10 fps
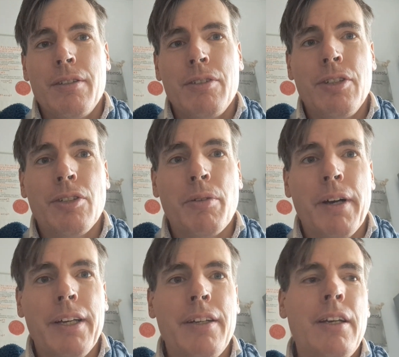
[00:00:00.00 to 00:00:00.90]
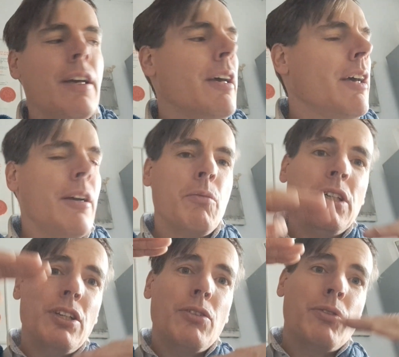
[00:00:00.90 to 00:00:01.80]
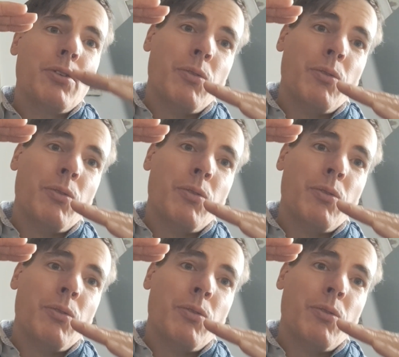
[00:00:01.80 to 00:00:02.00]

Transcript: Citroën, which is